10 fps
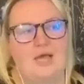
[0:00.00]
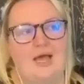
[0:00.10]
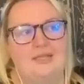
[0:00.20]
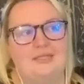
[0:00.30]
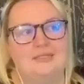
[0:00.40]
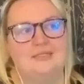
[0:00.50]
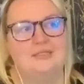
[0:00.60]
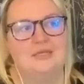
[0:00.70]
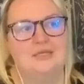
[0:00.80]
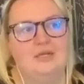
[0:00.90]
And
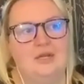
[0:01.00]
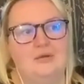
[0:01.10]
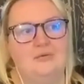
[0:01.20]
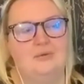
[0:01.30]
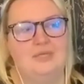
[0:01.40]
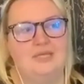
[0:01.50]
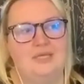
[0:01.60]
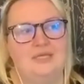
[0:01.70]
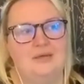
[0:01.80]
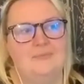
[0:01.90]
the